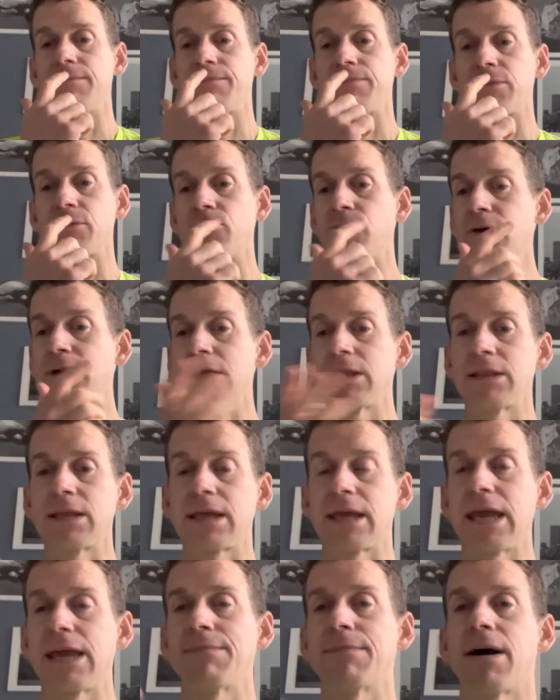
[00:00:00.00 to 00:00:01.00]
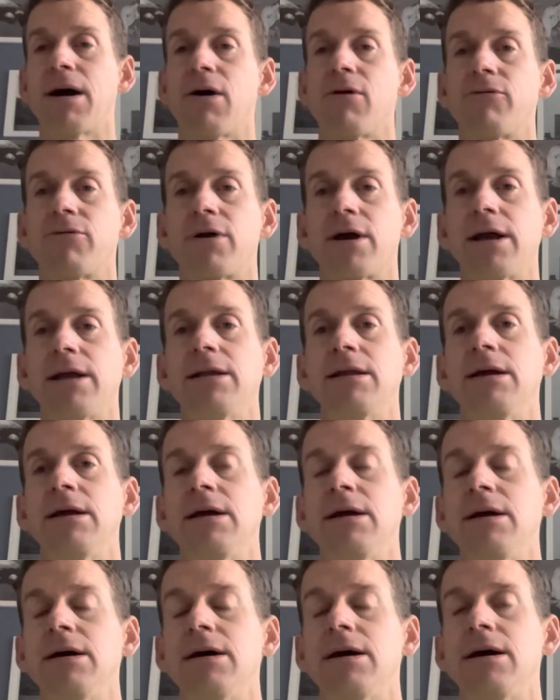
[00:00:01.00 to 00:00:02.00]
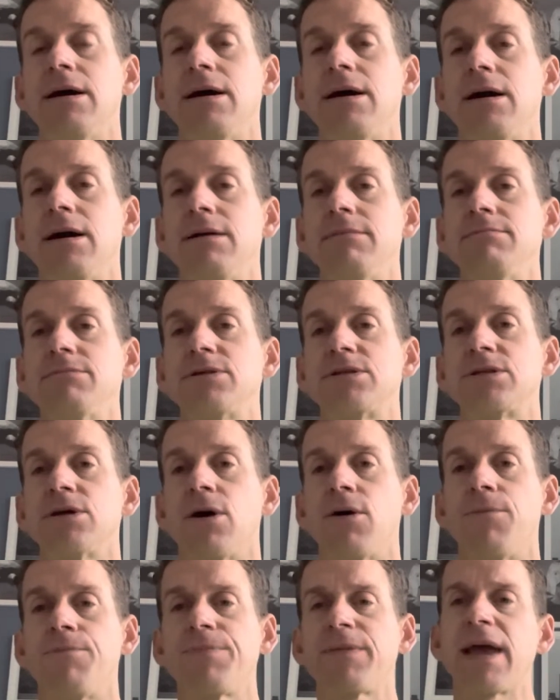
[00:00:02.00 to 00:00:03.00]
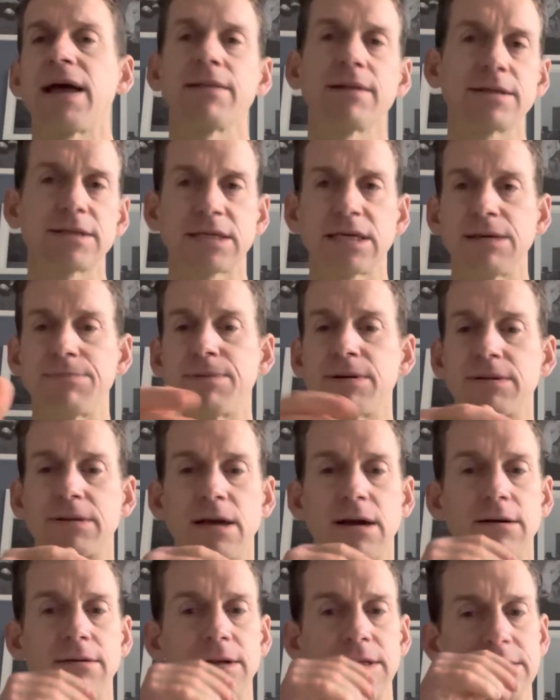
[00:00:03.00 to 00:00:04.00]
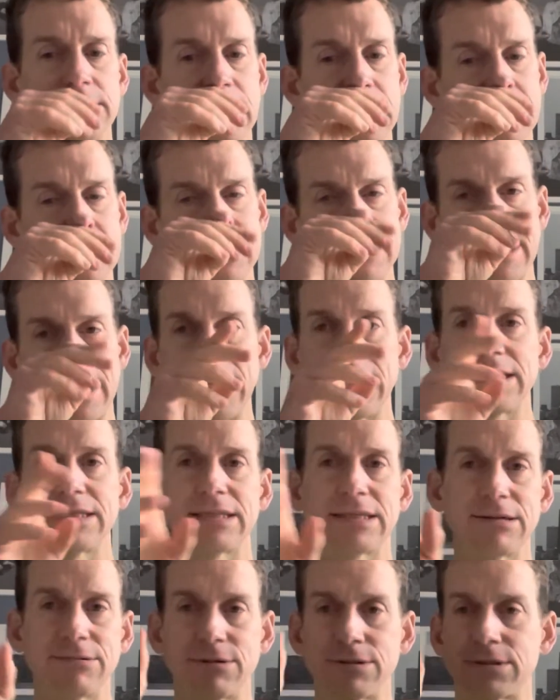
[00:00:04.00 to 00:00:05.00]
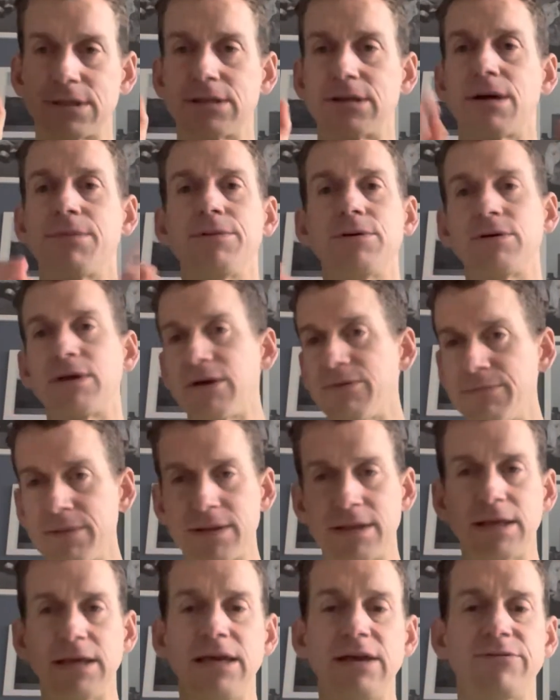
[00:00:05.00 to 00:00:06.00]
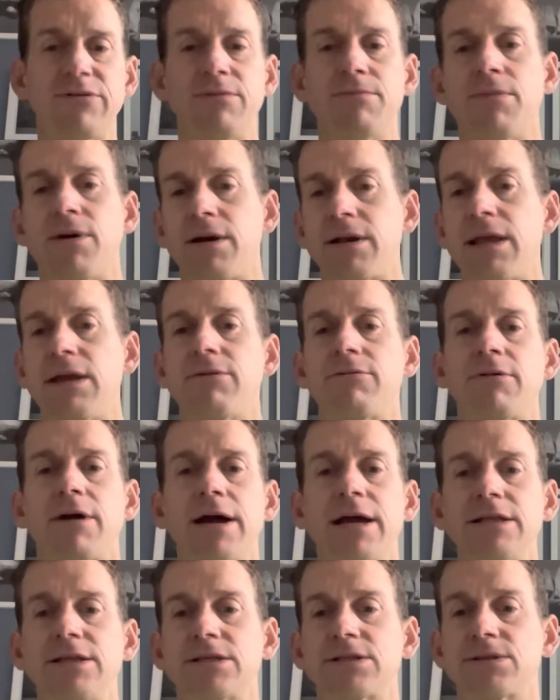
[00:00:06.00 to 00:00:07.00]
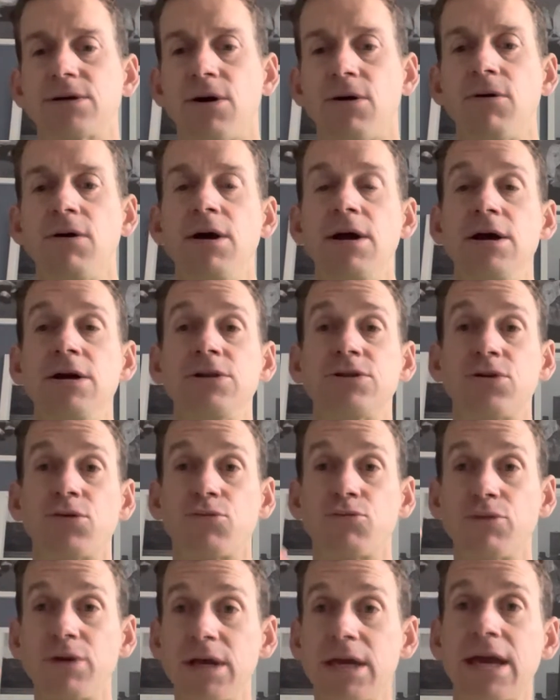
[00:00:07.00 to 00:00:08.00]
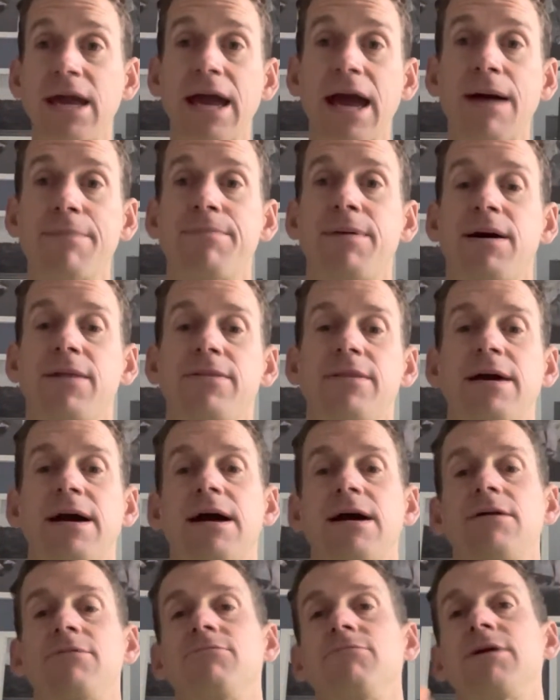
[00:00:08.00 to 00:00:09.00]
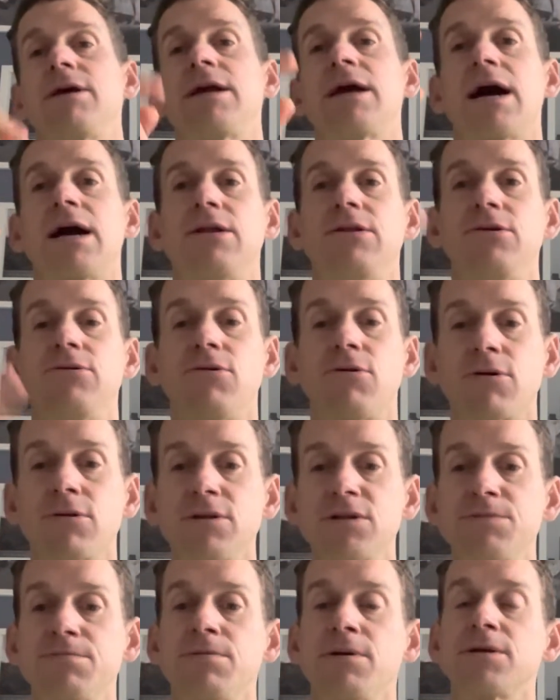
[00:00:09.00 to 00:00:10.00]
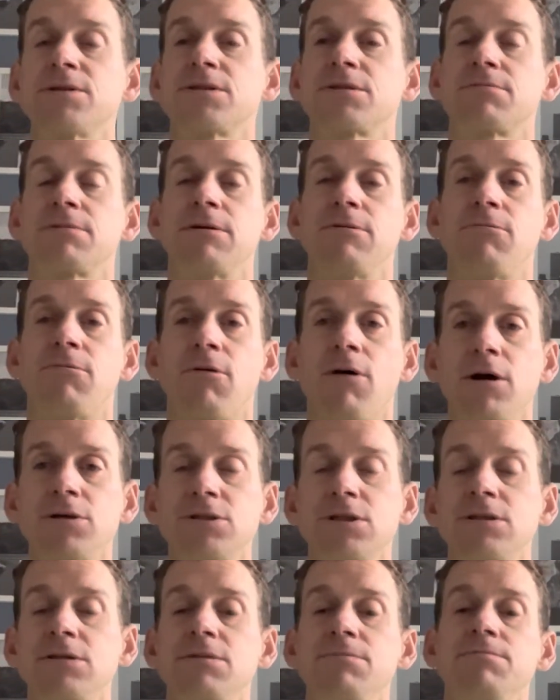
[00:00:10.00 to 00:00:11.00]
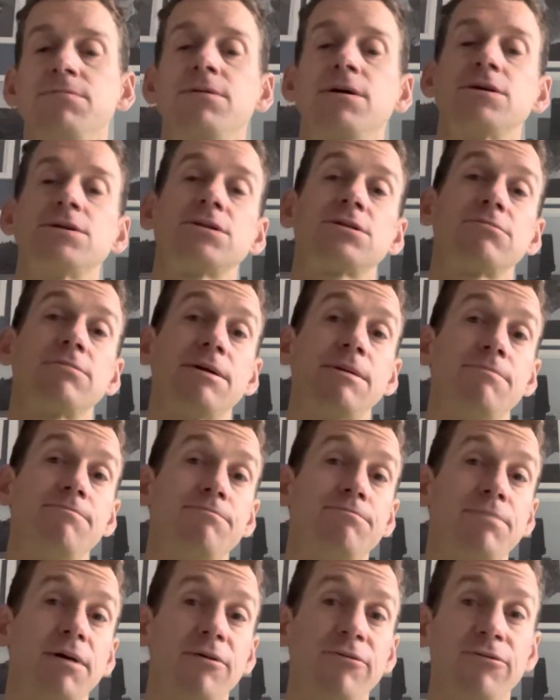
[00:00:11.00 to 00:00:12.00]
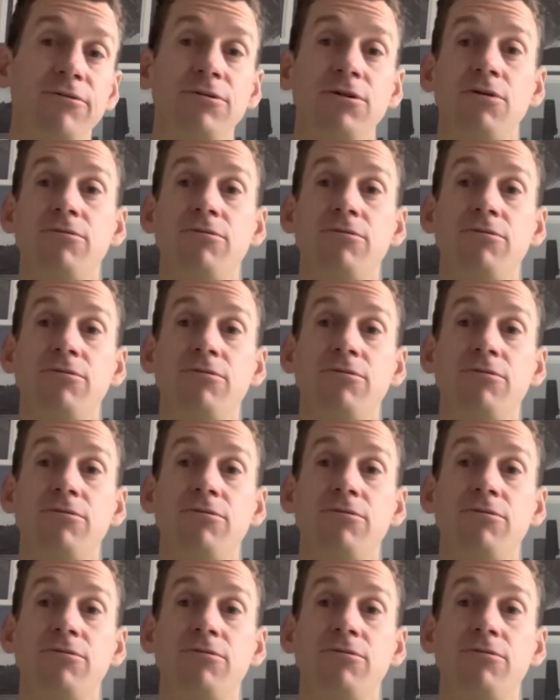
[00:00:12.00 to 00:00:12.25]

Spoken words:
winning the game outright. So yeah, let's keep it there. Let's get KC with the W. Give me the even money, right? So to recap on that, we got New Orleans +3, Washington +3, Buffalo